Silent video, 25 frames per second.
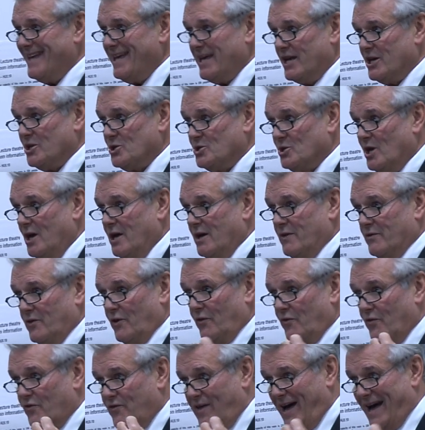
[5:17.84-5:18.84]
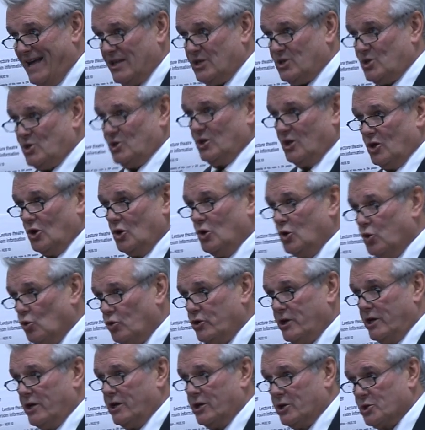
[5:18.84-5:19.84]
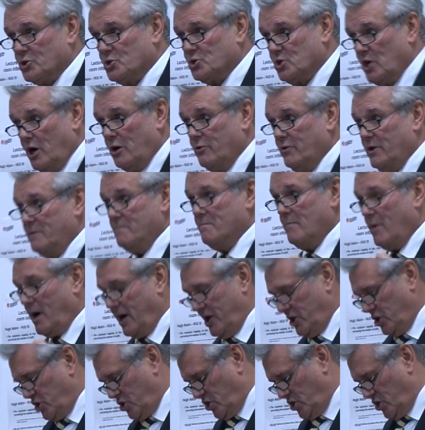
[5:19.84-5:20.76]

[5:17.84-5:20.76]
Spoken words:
is that that's looking as though it might